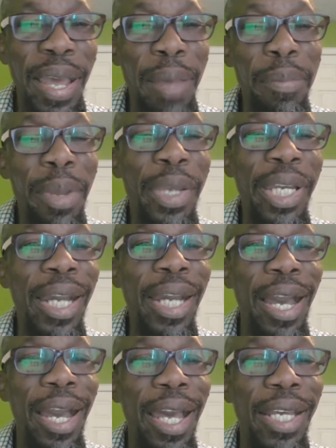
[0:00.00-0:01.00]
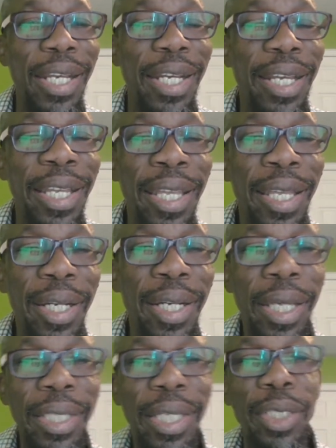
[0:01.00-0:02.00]
America
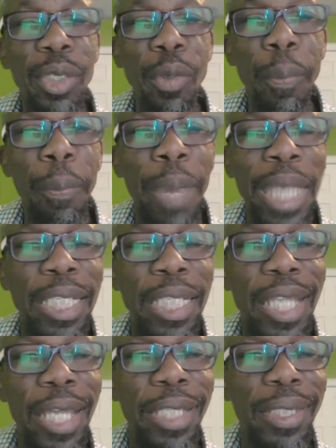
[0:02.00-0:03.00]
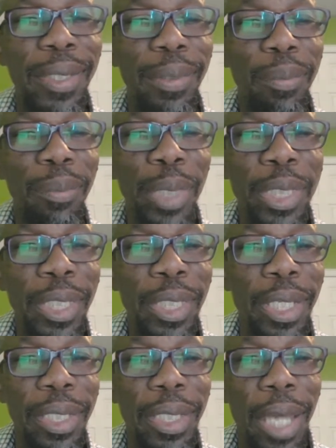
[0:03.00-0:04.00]
got a new president,
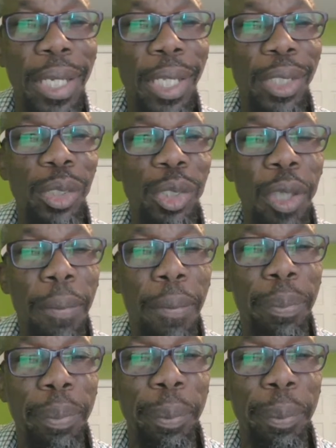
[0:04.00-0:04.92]
President Donald Trump.